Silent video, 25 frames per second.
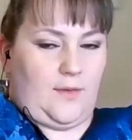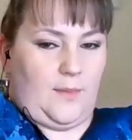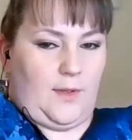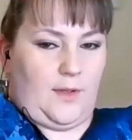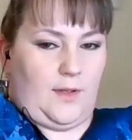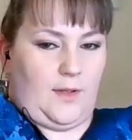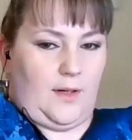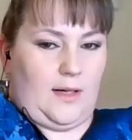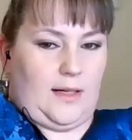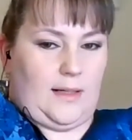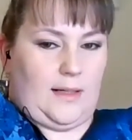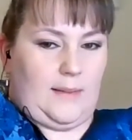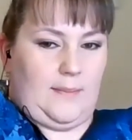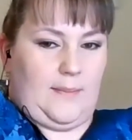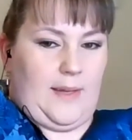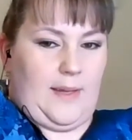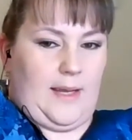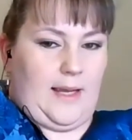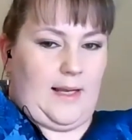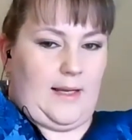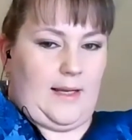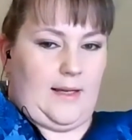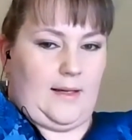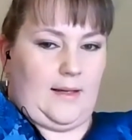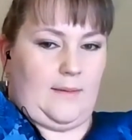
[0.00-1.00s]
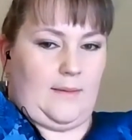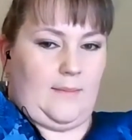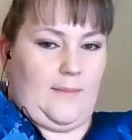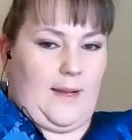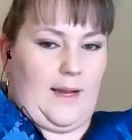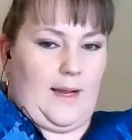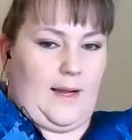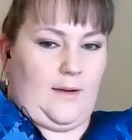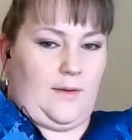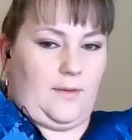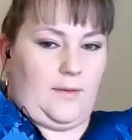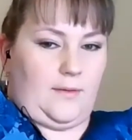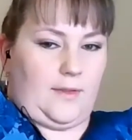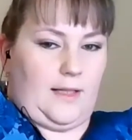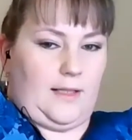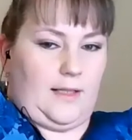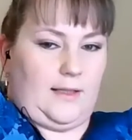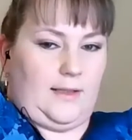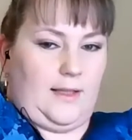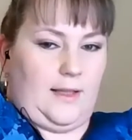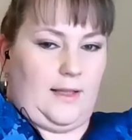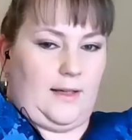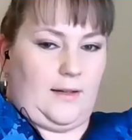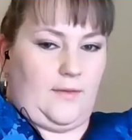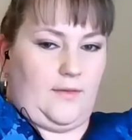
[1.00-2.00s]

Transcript: your armpit, about right there.